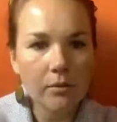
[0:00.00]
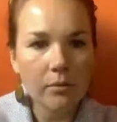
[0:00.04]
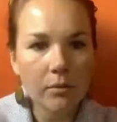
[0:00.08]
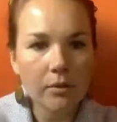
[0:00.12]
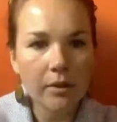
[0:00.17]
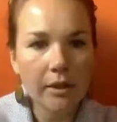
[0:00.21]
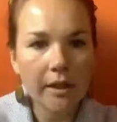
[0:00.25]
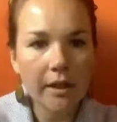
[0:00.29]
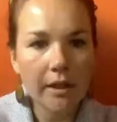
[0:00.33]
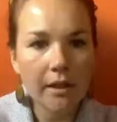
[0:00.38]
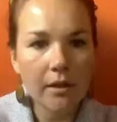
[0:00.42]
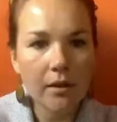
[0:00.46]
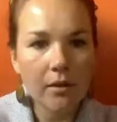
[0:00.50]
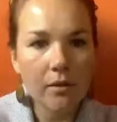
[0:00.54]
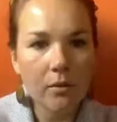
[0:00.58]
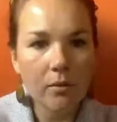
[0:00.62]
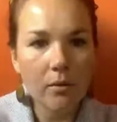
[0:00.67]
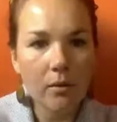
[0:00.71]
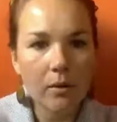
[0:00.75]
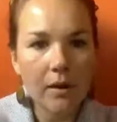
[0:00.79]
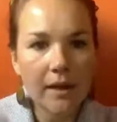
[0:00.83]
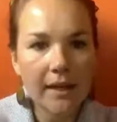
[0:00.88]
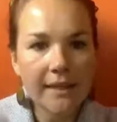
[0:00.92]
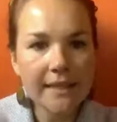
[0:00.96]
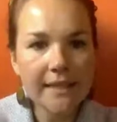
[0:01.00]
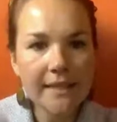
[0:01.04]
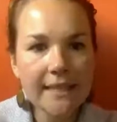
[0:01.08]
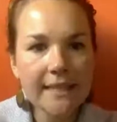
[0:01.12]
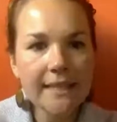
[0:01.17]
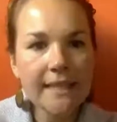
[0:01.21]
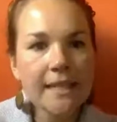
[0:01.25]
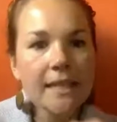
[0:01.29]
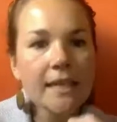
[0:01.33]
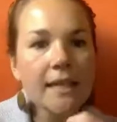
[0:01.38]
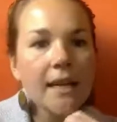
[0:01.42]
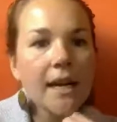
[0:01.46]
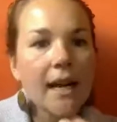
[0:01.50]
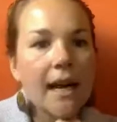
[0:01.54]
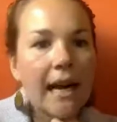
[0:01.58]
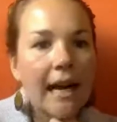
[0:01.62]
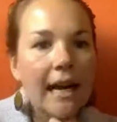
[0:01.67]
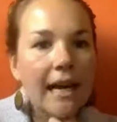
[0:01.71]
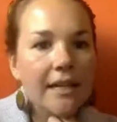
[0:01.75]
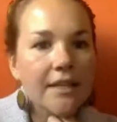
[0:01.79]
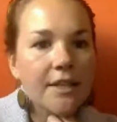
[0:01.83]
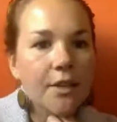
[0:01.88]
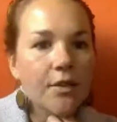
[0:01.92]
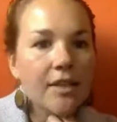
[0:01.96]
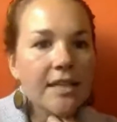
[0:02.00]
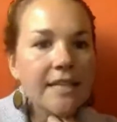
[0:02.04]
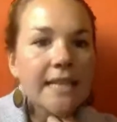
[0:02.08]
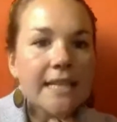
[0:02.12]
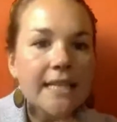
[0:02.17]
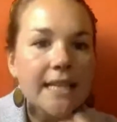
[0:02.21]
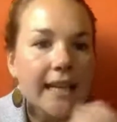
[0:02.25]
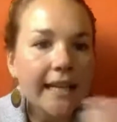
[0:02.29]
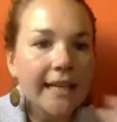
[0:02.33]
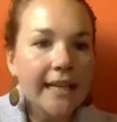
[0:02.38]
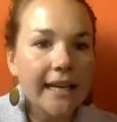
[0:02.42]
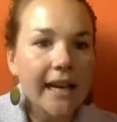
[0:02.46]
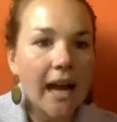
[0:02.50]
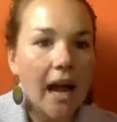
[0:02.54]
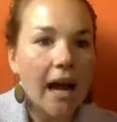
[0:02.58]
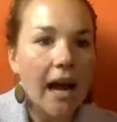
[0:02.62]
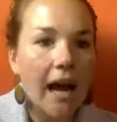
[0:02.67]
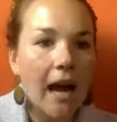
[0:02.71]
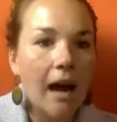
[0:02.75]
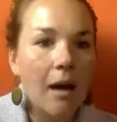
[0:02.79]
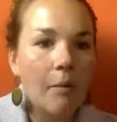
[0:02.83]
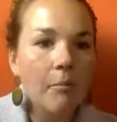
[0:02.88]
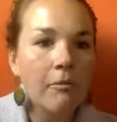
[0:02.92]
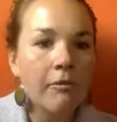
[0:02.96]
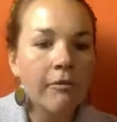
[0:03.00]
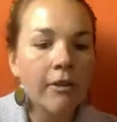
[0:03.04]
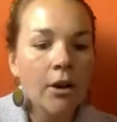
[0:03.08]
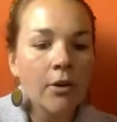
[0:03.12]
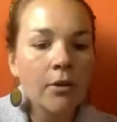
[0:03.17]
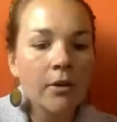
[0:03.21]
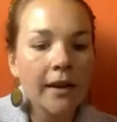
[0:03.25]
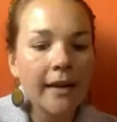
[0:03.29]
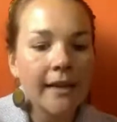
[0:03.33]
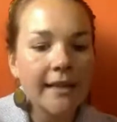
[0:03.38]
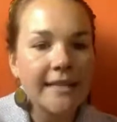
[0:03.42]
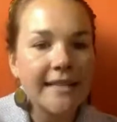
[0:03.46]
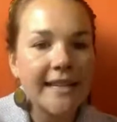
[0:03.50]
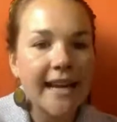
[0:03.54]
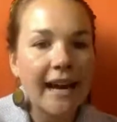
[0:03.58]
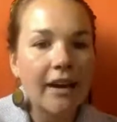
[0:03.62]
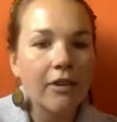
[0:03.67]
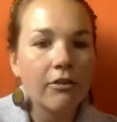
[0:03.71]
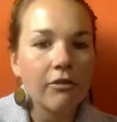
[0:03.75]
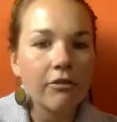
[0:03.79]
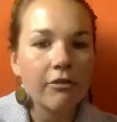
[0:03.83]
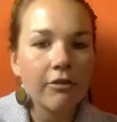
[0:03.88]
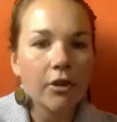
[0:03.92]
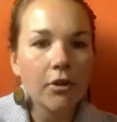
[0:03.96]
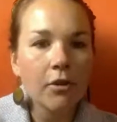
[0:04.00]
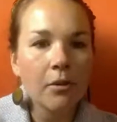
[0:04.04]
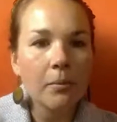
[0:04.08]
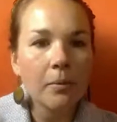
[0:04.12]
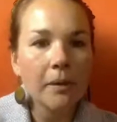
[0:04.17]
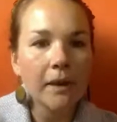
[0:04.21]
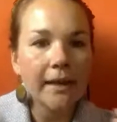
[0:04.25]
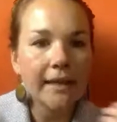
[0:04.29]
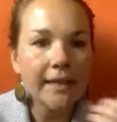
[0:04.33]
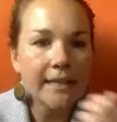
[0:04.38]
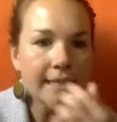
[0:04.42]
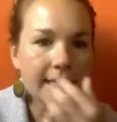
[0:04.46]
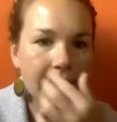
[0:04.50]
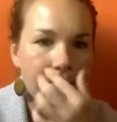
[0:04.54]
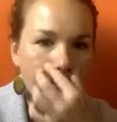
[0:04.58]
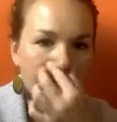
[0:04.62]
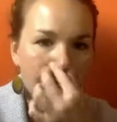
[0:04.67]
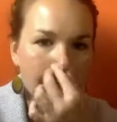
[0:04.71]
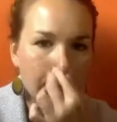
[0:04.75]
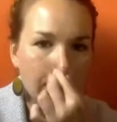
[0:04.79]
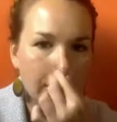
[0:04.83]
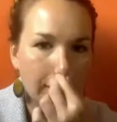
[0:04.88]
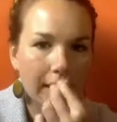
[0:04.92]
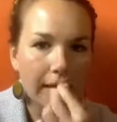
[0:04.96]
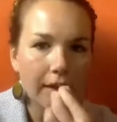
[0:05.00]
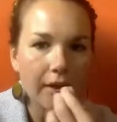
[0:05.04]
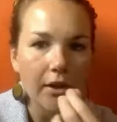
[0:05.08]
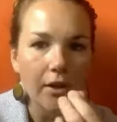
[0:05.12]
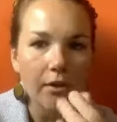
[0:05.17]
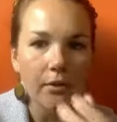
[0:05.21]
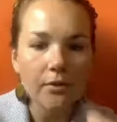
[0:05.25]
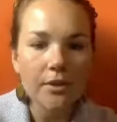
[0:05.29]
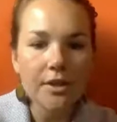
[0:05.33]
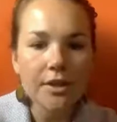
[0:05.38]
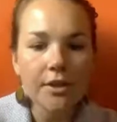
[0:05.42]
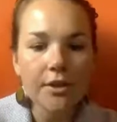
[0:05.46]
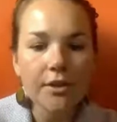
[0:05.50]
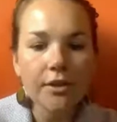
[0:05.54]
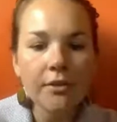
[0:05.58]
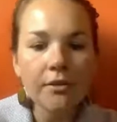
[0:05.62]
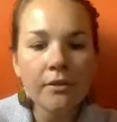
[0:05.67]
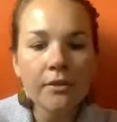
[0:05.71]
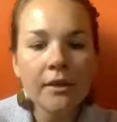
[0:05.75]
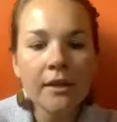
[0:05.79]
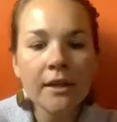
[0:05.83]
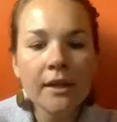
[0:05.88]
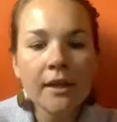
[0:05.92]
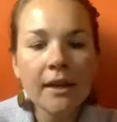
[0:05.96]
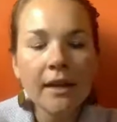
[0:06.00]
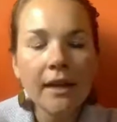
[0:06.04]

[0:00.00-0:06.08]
request. So this is like an upvote and downvote place that you can go to.